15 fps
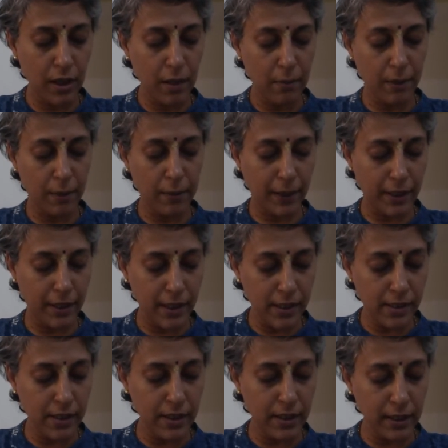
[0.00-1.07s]
but by
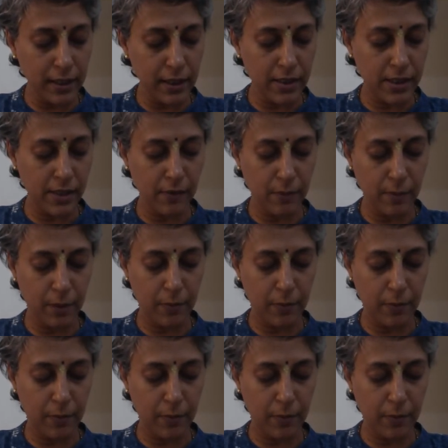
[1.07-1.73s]
His inconceivable